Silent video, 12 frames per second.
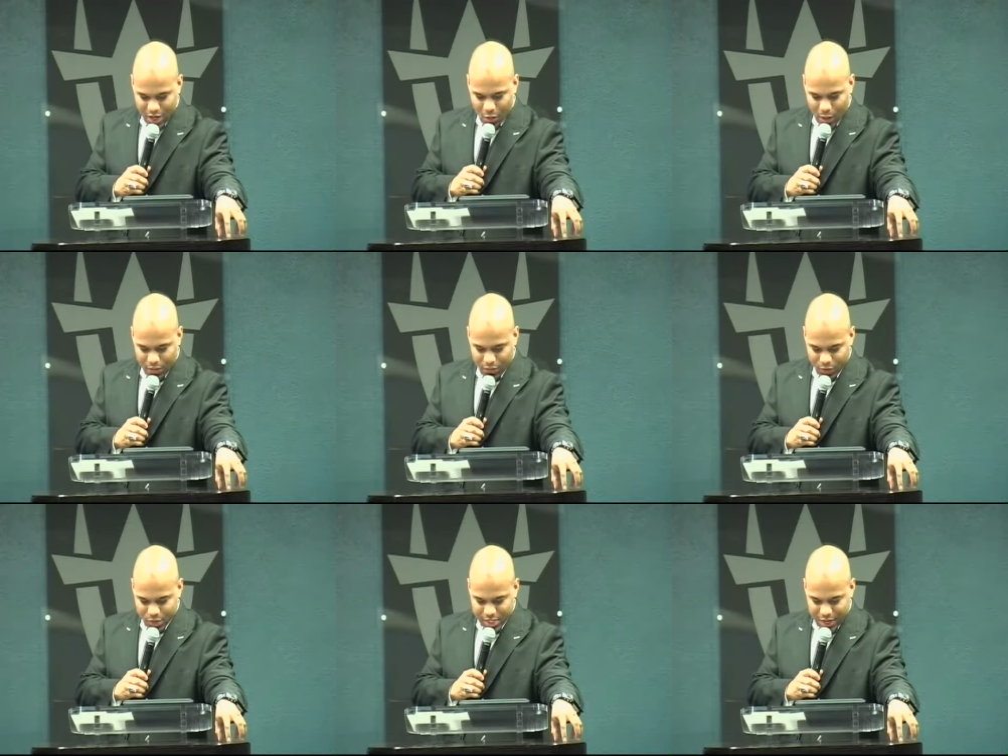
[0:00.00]
All right,
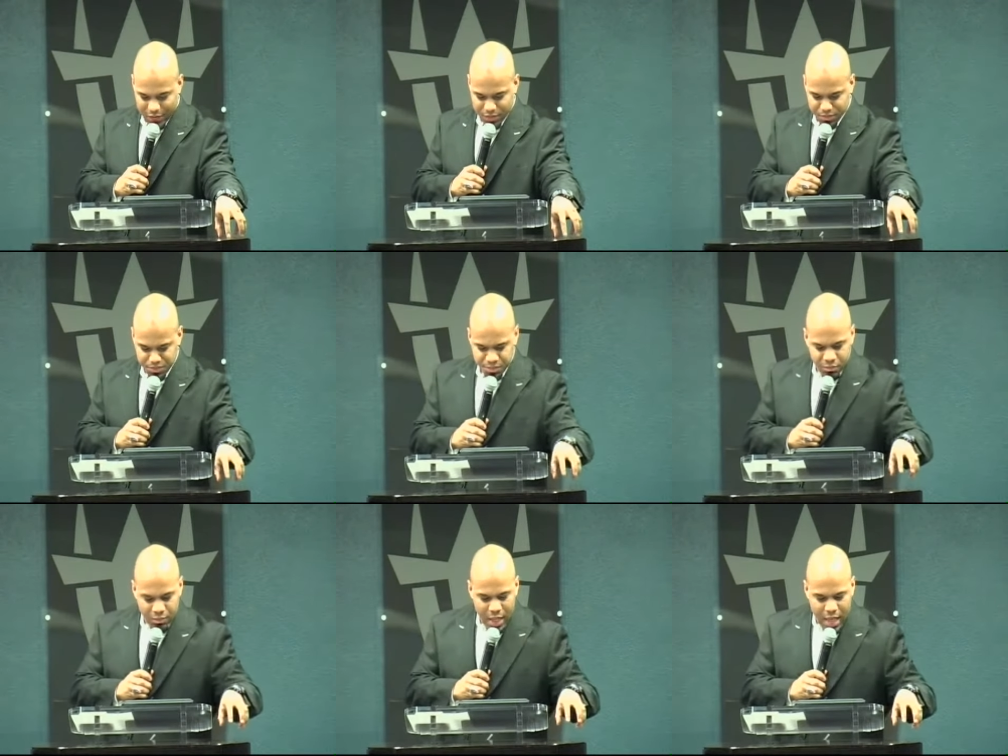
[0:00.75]
verse 7
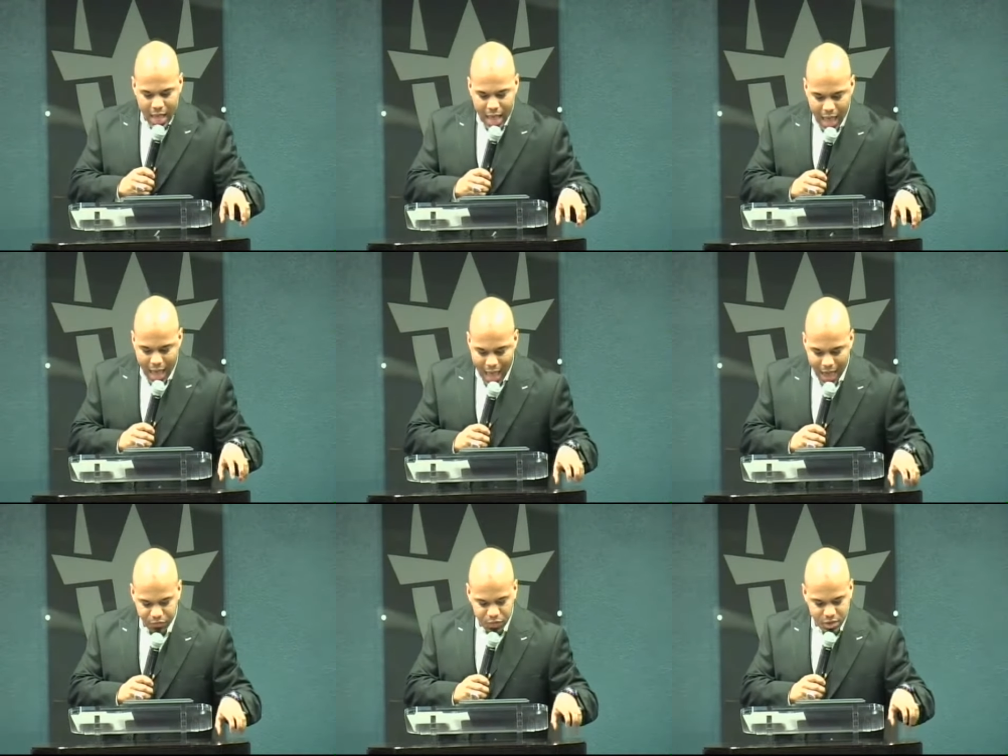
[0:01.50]

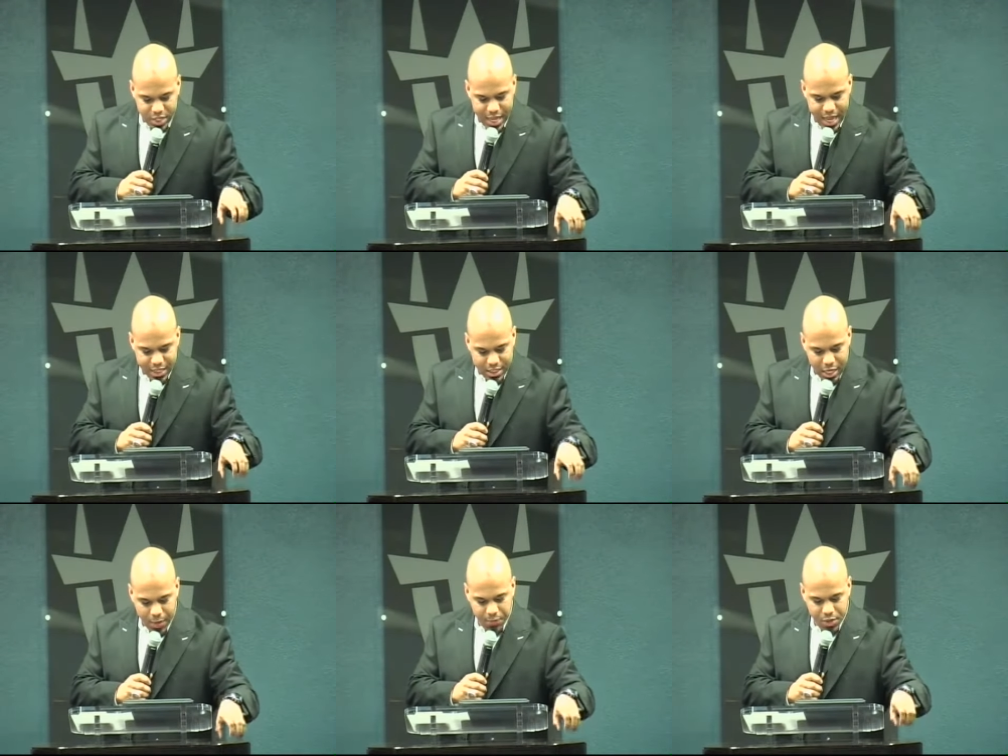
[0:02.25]
after they had
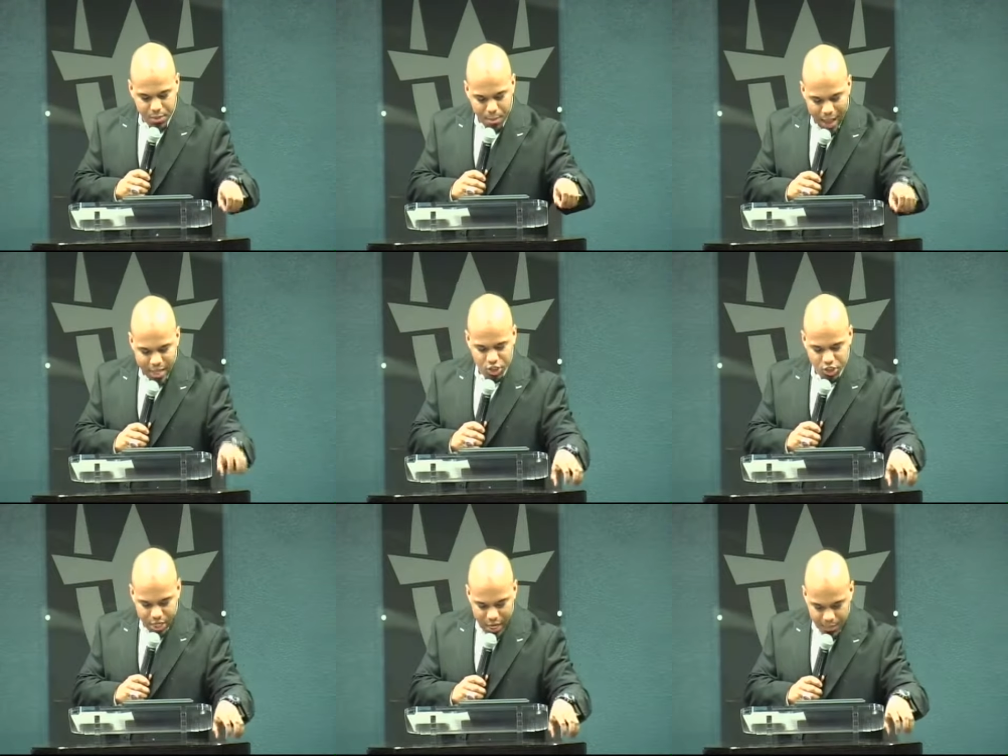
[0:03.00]
come to
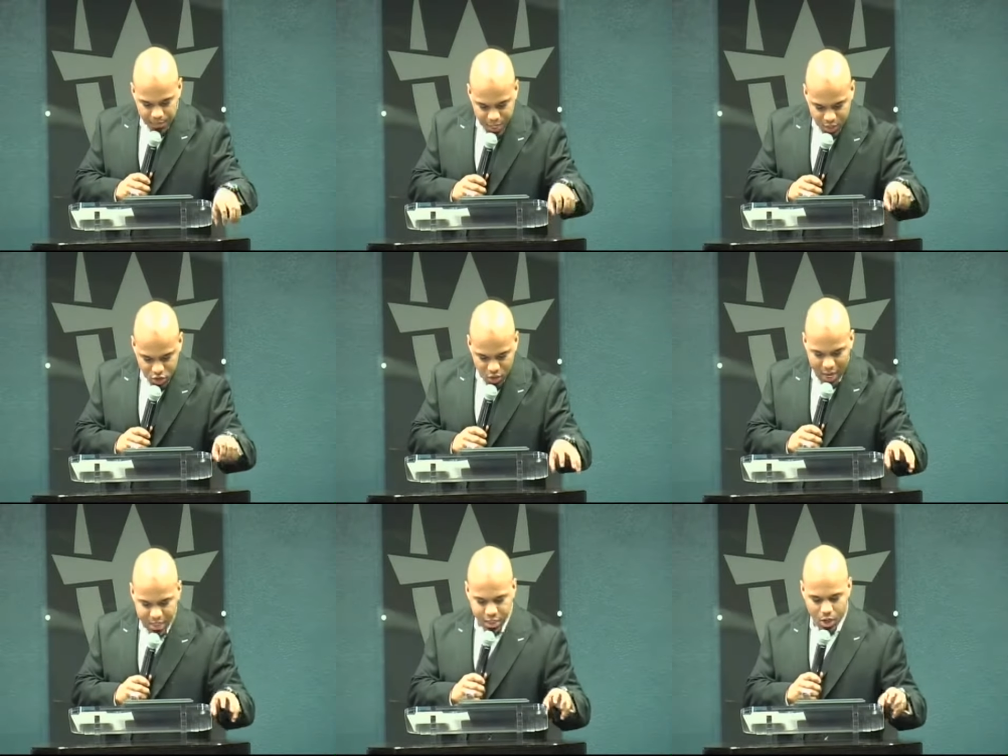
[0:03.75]
Mysia, they
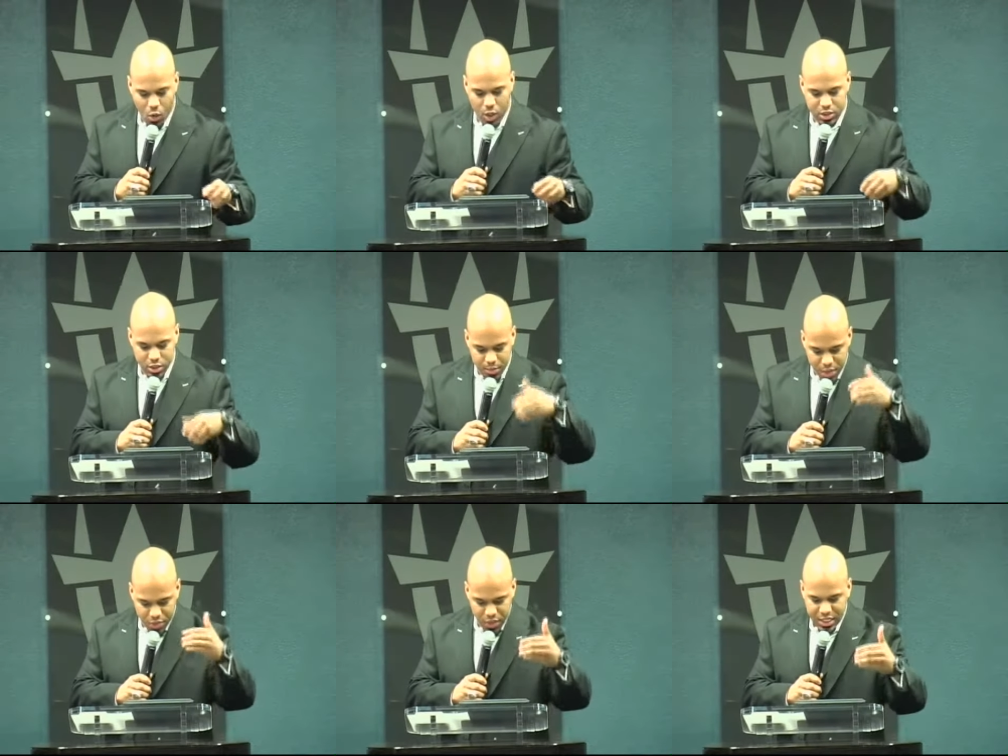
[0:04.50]
tried to go into
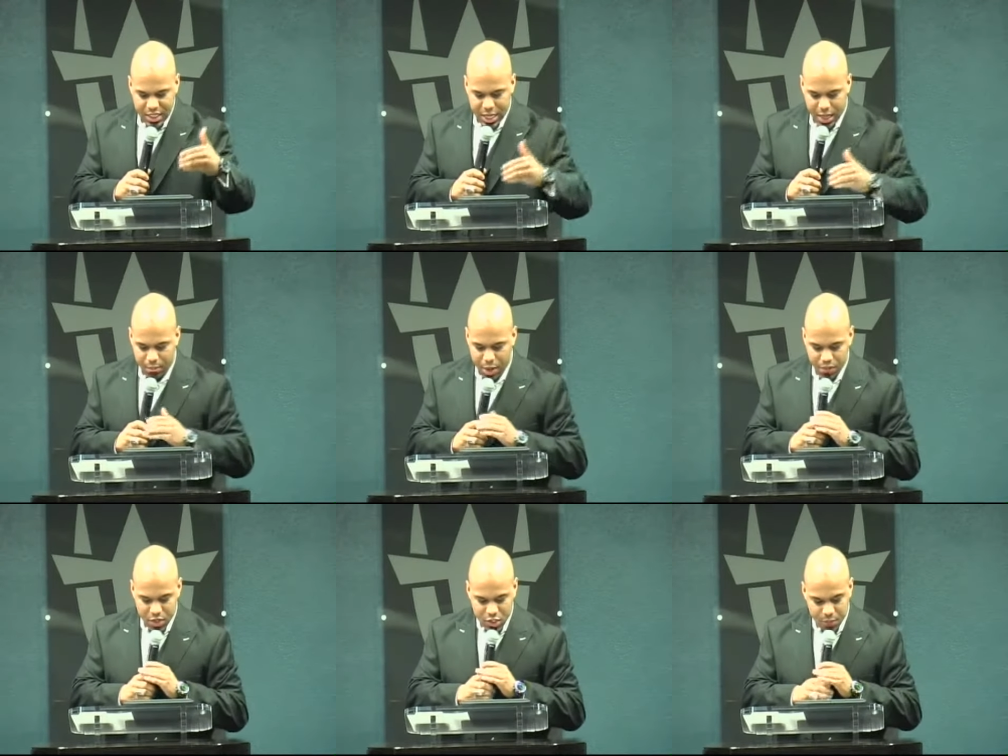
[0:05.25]
Bithynia,
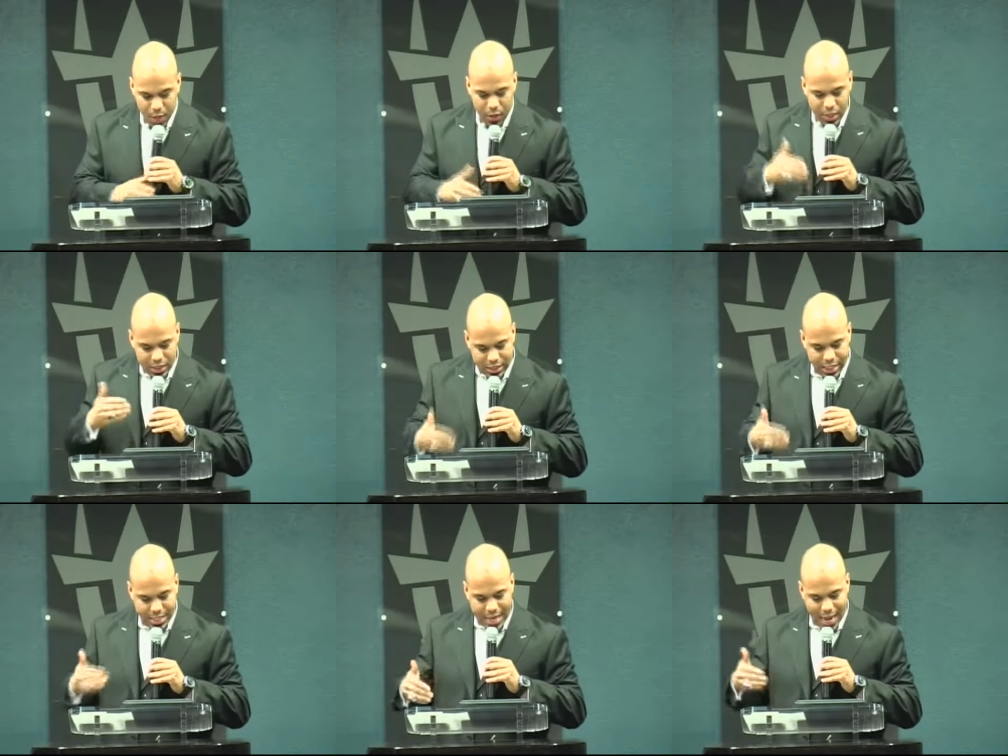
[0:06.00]
but the Spirit
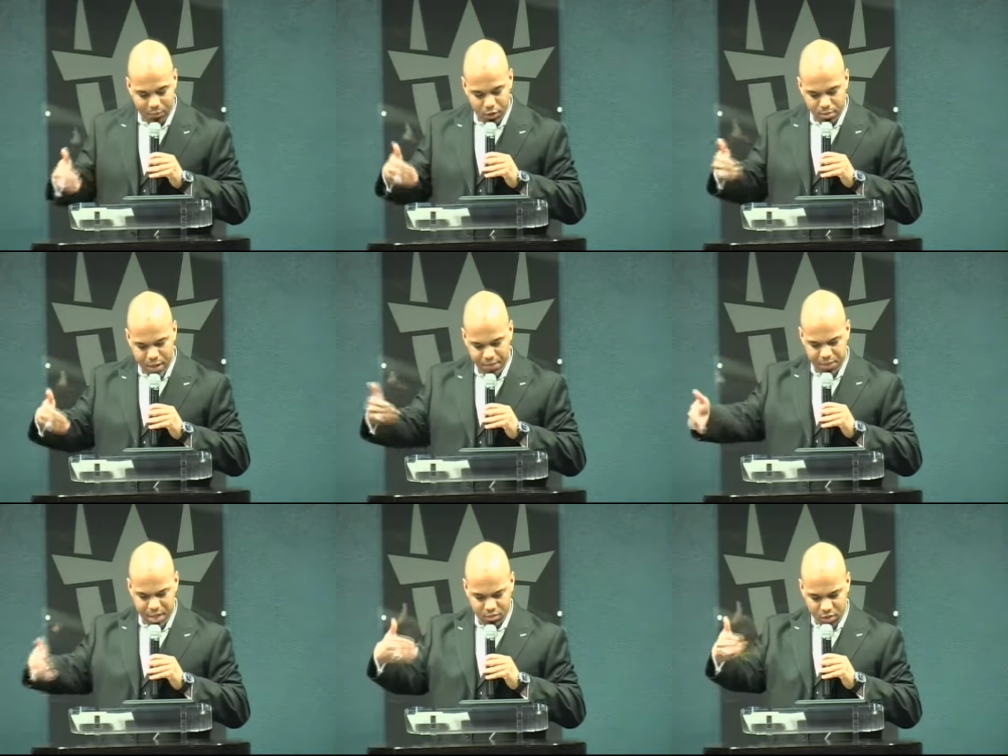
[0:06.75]
did not
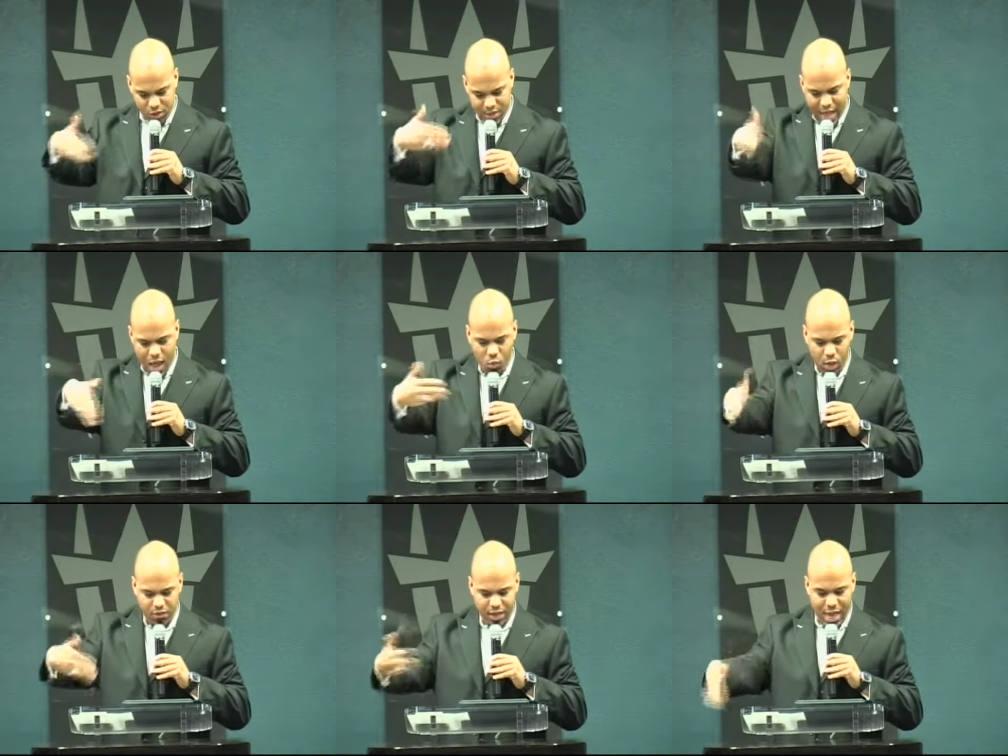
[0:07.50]
permit them. So now
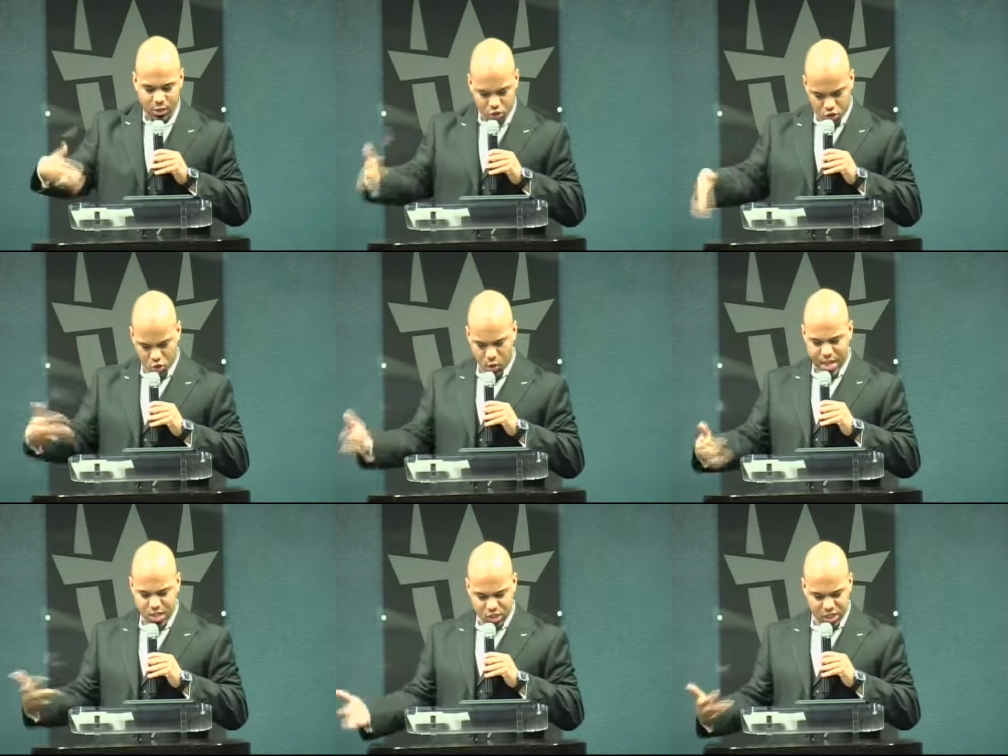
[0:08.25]
we've got two
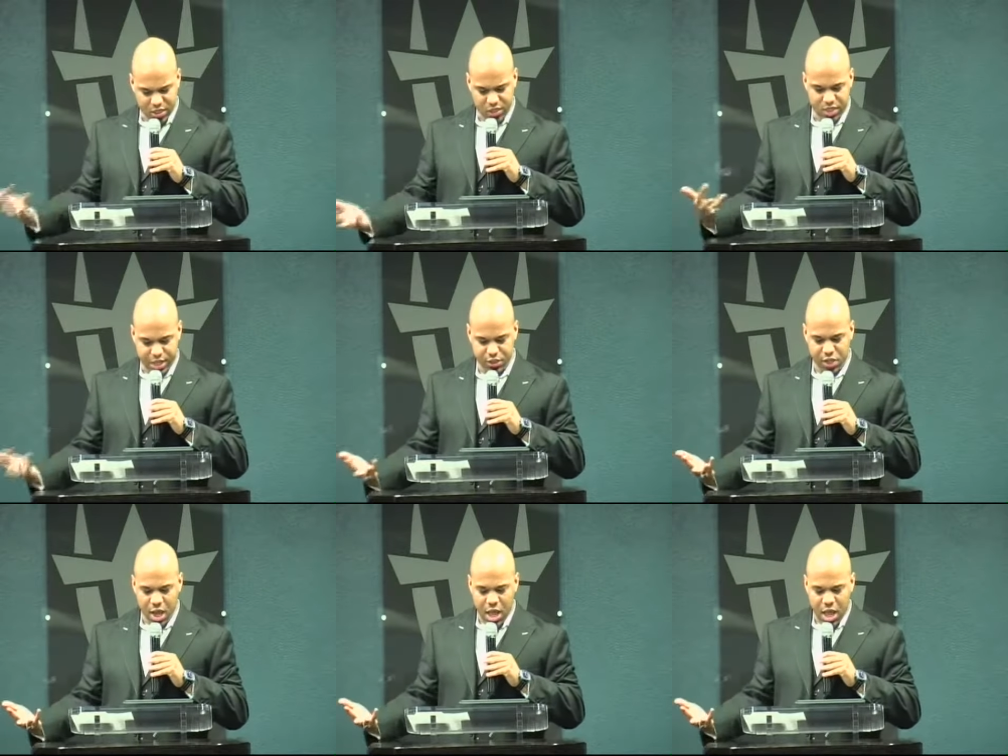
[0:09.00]
instances